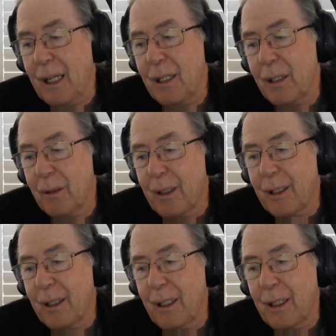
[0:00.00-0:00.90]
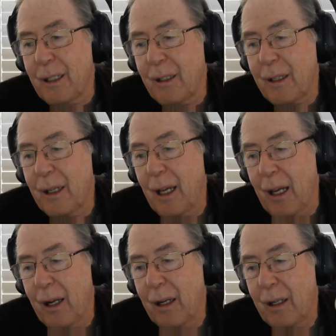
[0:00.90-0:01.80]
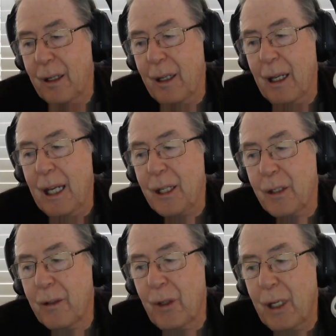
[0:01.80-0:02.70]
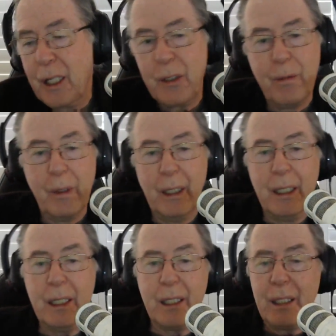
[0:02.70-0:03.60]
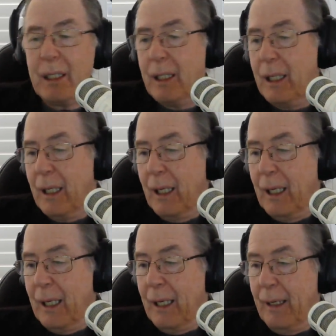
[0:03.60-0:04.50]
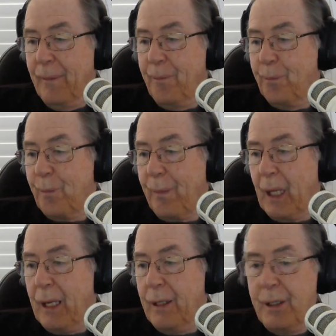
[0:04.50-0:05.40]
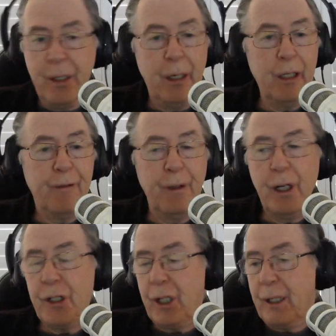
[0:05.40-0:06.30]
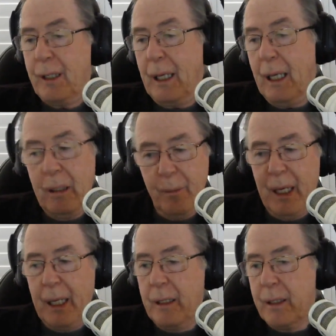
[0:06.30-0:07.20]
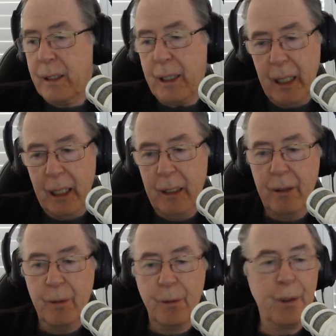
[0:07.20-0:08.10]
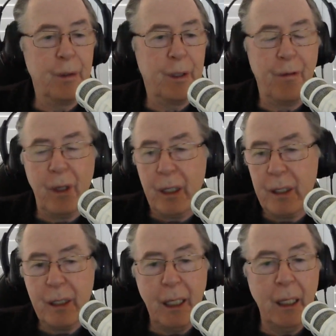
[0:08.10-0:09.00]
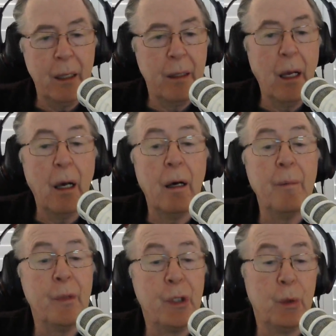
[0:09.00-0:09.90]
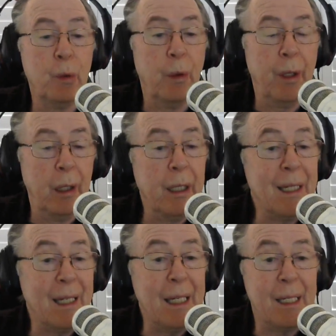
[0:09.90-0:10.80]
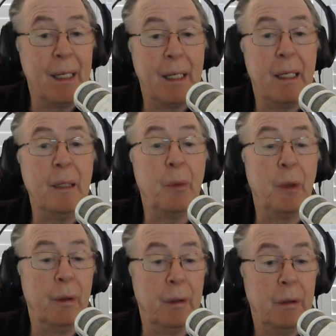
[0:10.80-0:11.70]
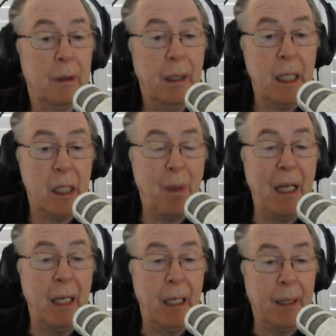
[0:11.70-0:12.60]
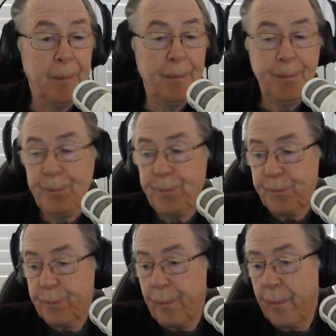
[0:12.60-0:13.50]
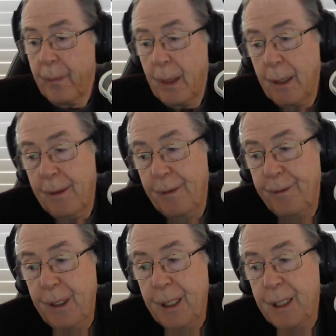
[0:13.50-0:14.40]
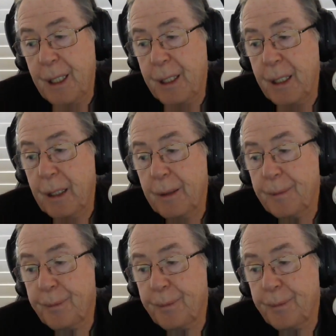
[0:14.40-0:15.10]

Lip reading: into it. You can, as of the next release, dye your furniture and banners and all sorts of things. And I'm sure the list is going to keep on expanding. Fantastic.